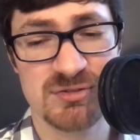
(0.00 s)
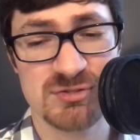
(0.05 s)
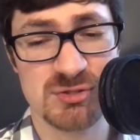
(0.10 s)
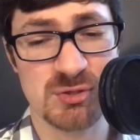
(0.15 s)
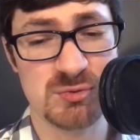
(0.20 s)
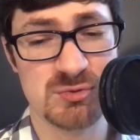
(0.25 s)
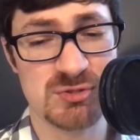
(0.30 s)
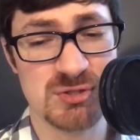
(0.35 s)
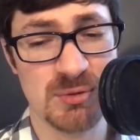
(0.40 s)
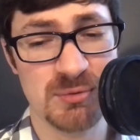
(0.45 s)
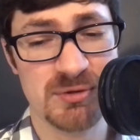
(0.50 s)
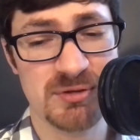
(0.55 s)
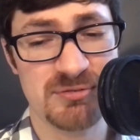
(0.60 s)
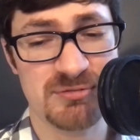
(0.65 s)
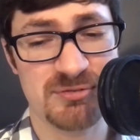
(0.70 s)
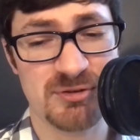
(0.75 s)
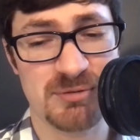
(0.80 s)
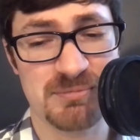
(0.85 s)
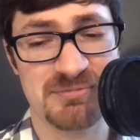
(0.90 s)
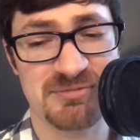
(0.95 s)
so don't
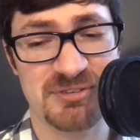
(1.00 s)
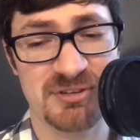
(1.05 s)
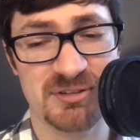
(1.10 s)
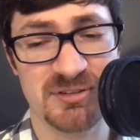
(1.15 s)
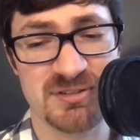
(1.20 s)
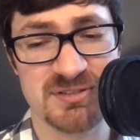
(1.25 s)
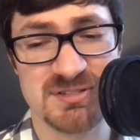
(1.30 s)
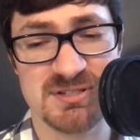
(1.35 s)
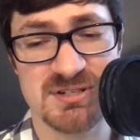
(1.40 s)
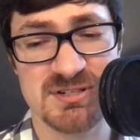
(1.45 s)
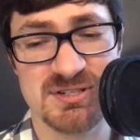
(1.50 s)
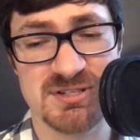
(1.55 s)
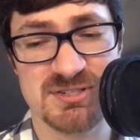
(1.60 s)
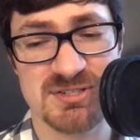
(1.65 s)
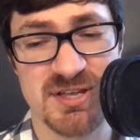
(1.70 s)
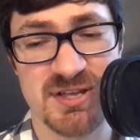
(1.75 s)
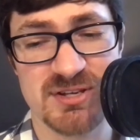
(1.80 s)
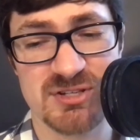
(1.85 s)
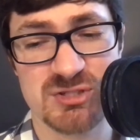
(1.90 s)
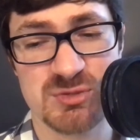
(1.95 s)
affirm feelings in a
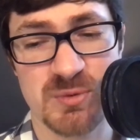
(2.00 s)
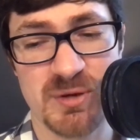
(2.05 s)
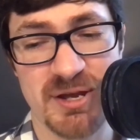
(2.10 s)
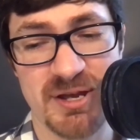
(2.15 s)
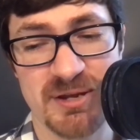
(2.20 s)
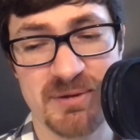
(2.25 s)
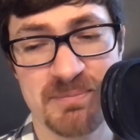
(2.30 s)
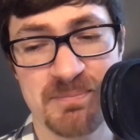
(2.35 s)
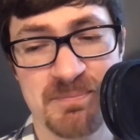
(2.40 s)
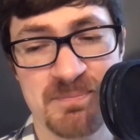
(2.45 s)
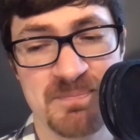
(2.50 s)
dishonest way.